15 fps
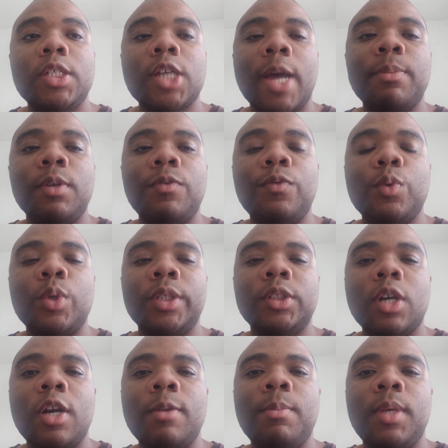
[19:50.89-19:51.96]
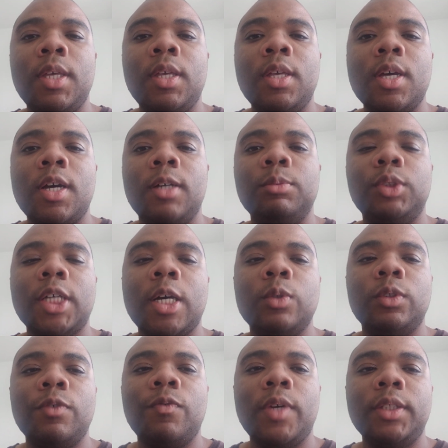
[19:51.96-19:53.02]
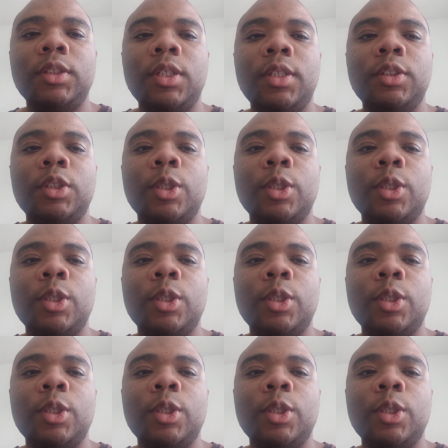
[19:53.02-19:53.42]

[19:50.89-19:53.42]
Chapter 4 is going to be styles investing.